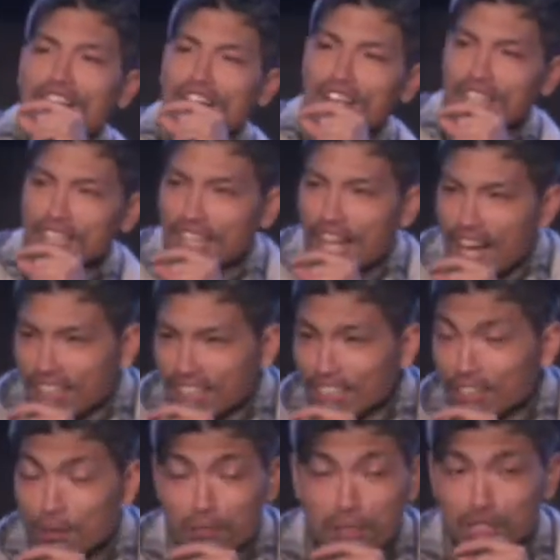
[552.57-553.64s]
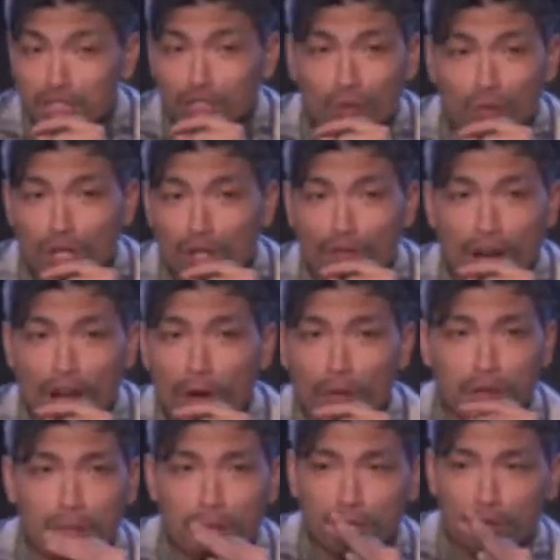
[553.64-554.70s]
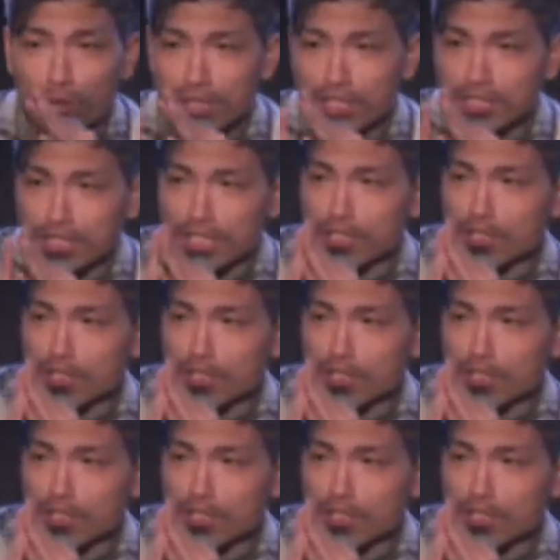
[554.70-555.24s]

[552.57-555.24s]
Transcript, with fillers: unlocking the mystery of how to build these